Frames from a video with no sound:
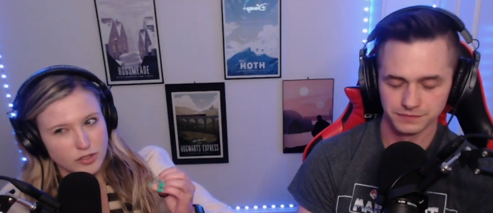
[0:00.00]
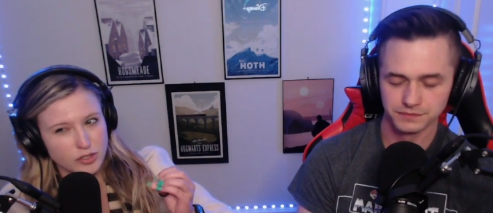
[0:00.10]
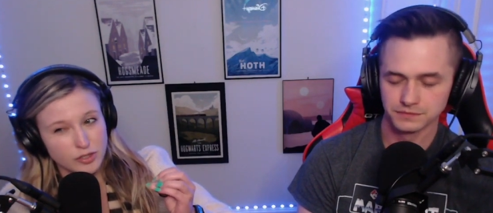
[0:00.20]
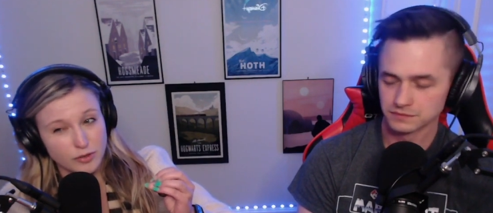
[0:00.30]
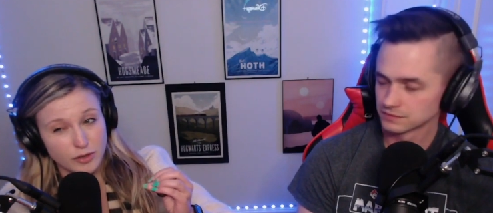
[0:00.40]

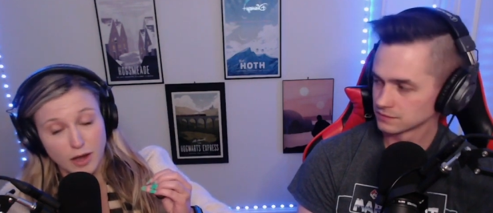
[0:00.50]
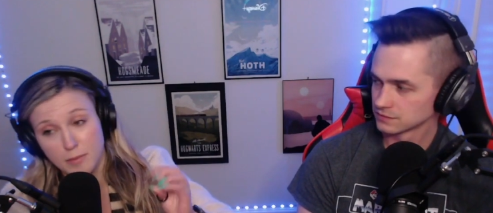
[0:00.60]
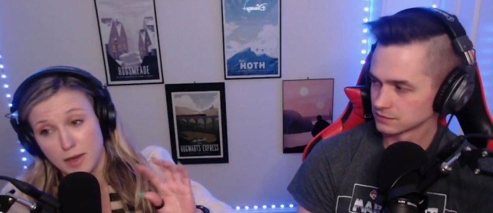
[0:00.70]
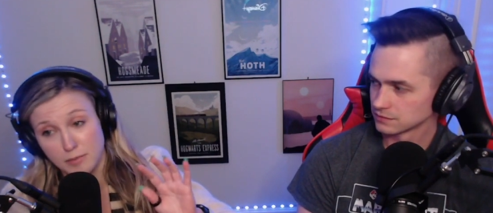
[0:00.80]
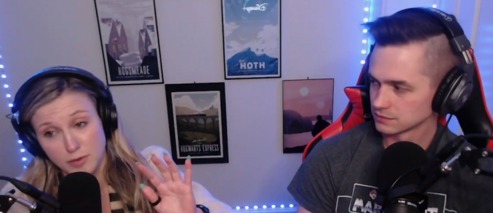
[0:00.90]
Speaker 1: too new. I
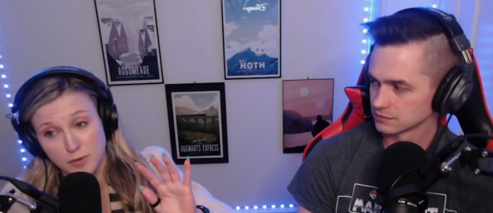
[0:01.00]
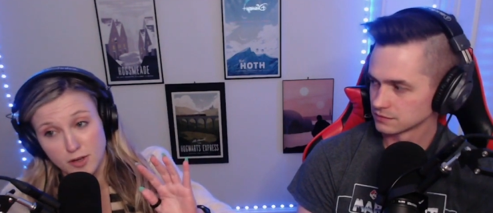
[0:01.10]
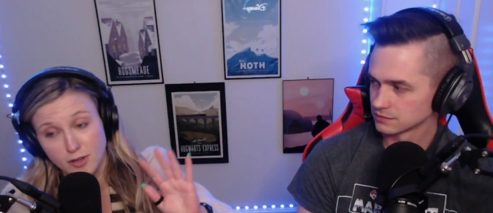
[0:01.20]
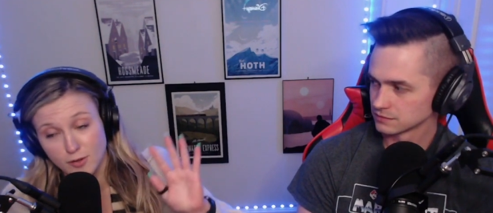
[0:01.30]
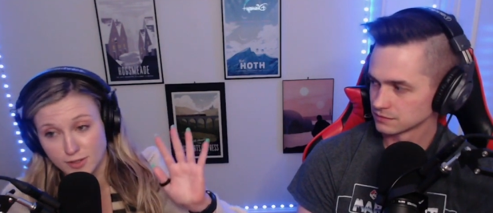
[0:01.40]
might be
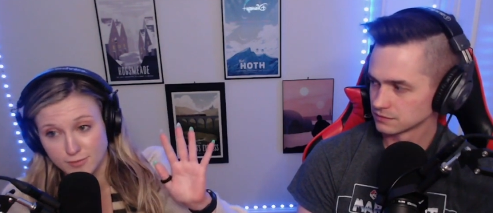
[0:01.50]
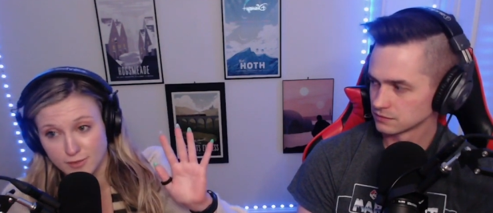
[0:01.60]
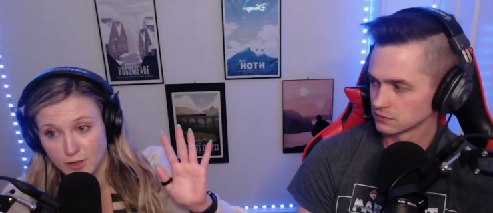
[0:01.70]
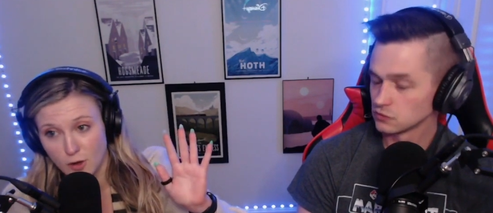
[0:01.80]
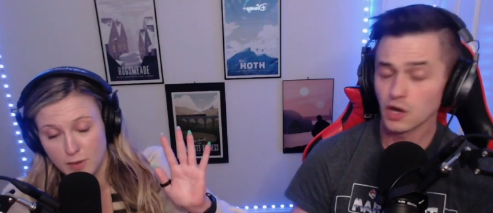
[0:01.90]
wrong. You could
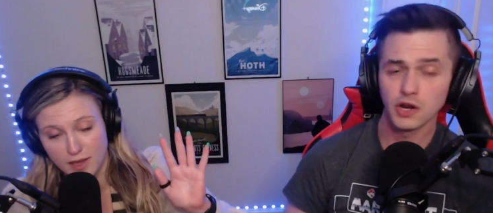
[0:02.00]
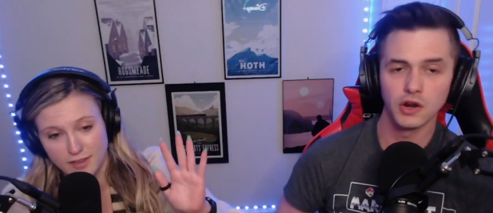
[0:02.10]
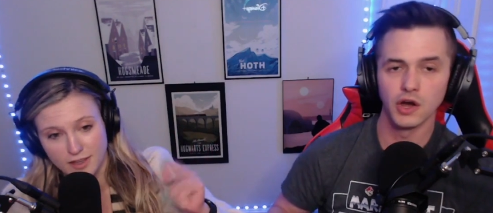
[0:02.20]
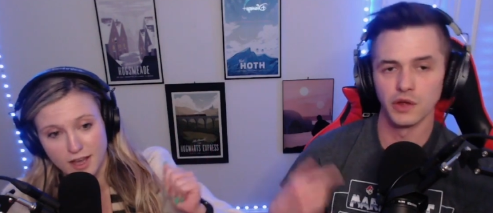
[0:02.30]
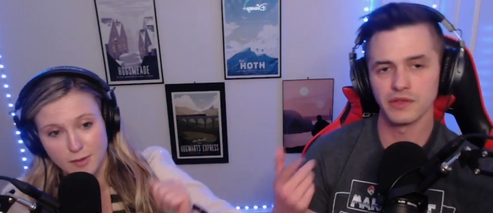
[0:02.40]
call. No, no,
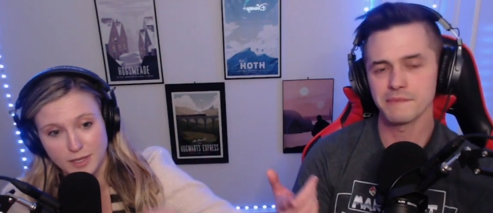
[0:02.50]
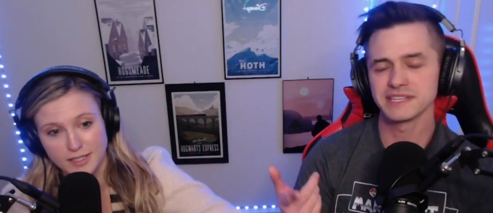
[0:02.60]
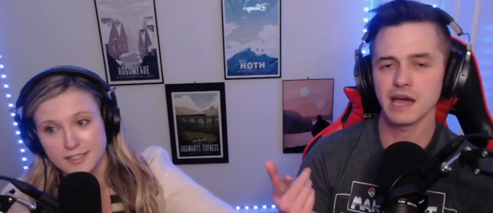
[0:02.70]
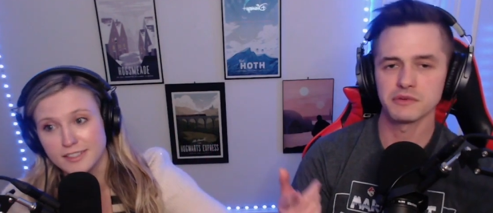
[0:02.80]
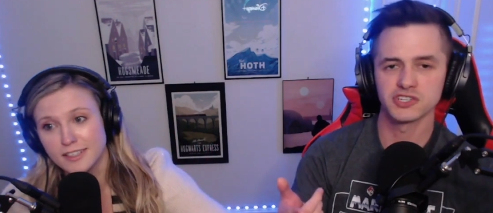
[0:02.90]
no. I mean
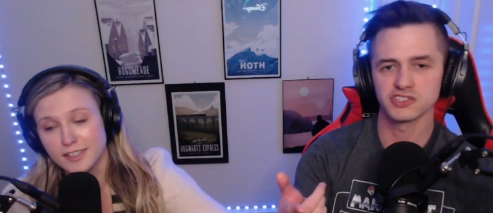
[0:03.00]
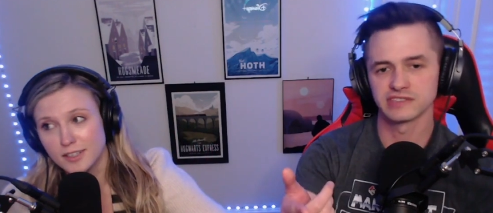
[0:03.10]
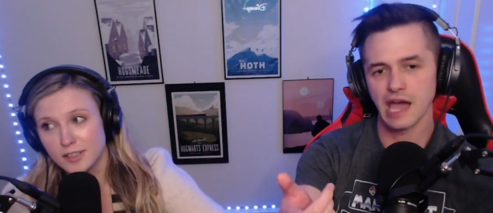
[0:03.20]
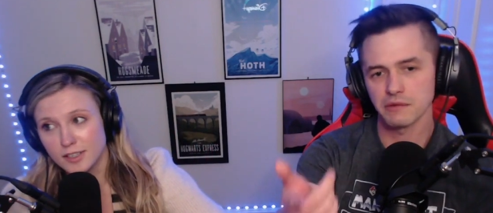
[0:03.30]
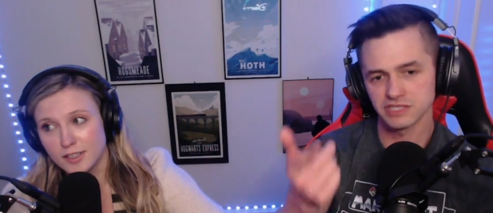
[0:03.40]
that
Speaker 2: was just
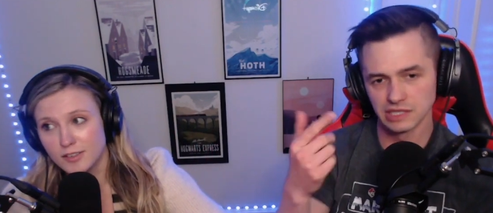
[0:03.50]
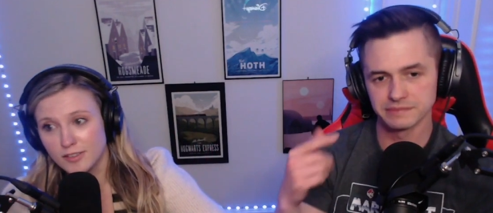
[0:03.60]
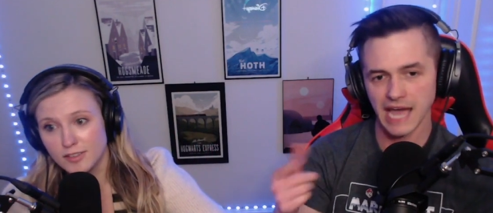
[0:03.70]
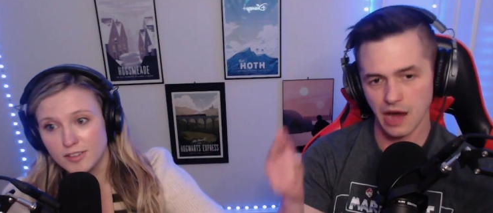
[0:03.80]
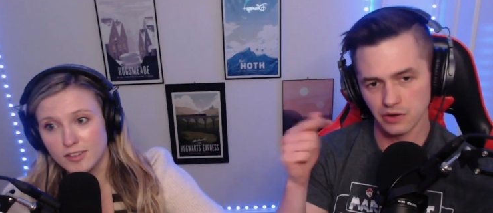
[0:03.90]
that was
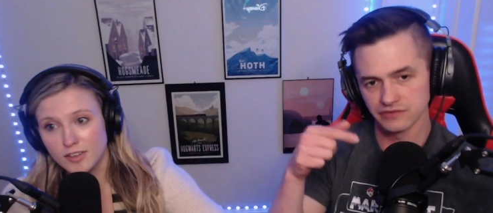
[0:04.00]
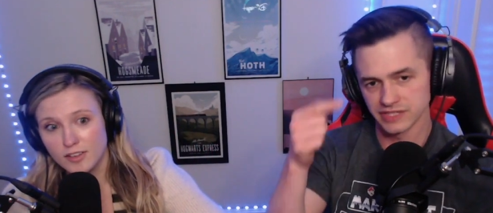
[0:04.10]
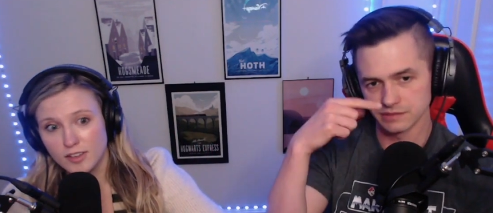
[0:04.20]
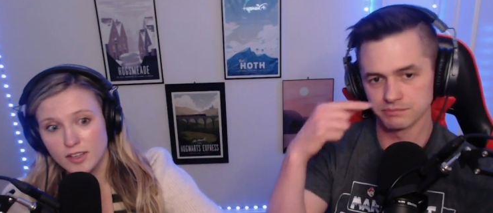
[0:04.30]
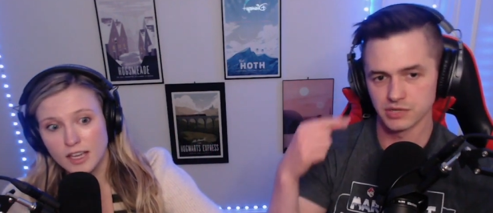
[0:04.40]
clipped out of
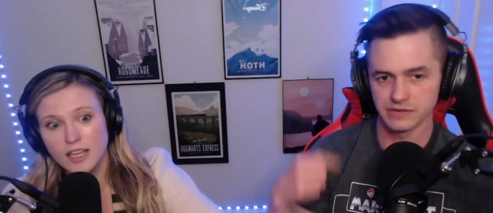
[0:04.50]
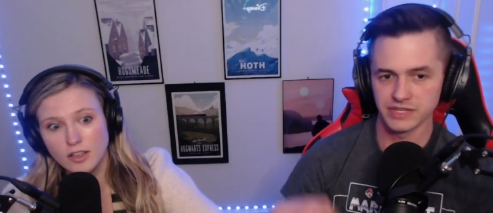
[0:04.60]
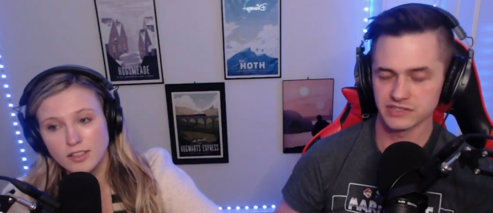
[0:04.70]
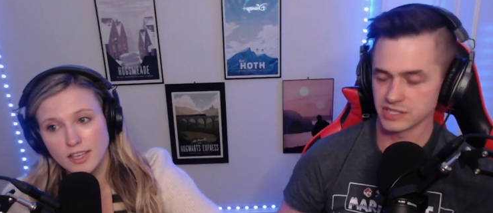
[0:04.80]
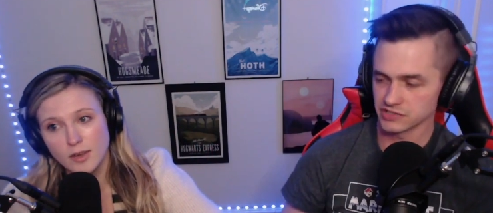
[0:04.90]
the previous. It
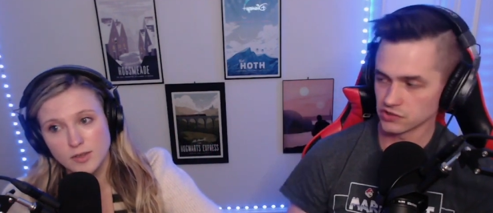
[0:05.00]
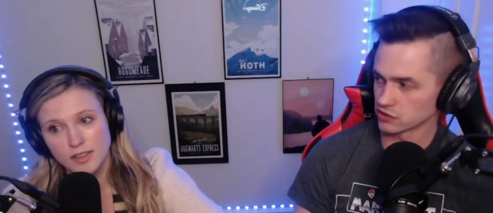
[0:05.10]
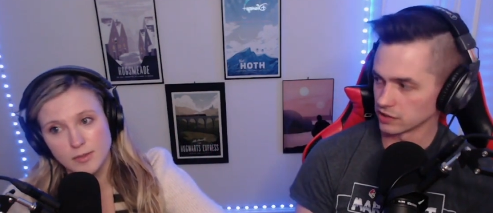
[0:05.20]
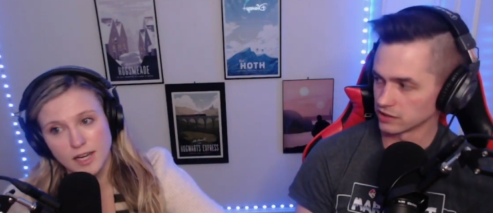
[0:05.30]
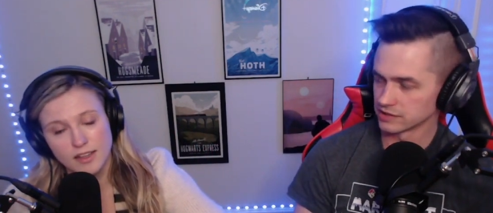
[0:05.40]
looked like it was
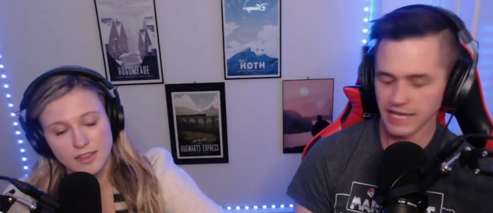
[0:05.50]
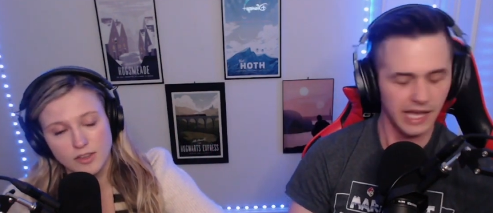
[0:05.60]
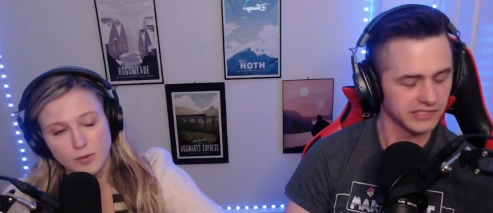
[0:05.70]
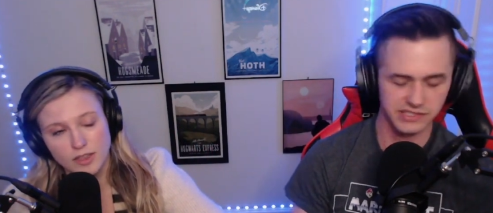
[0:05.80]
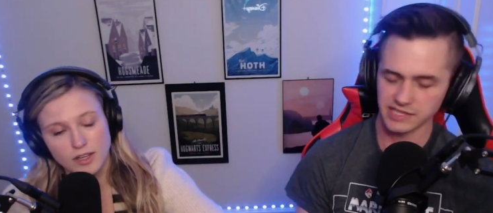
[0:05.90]
clipped trailer. out. of the Yeah,
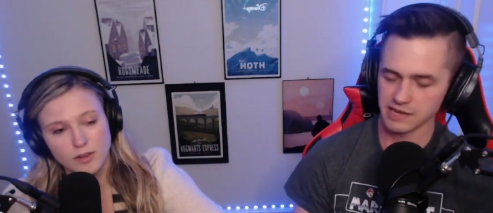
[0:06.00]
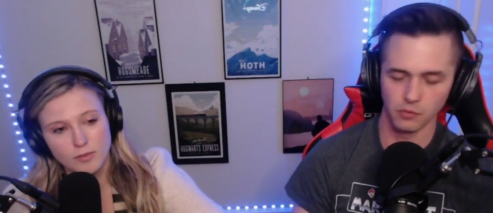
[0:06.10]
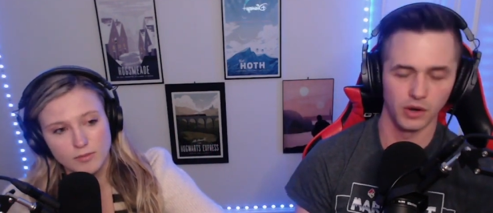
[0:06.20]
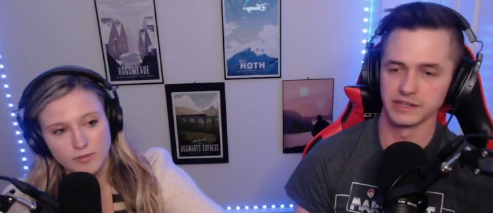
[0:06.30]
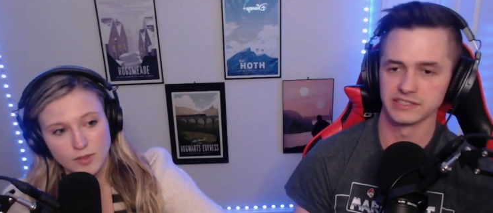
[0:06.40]
it's one, the same
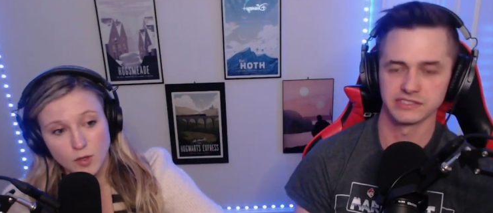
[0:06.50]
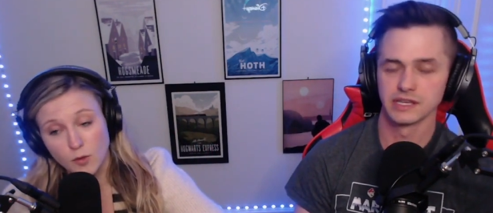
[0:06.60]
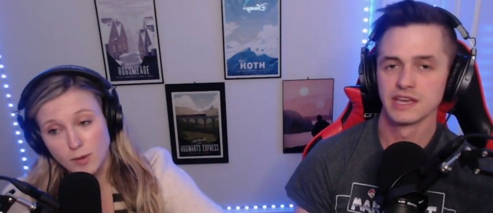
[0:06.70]
though. one. It's great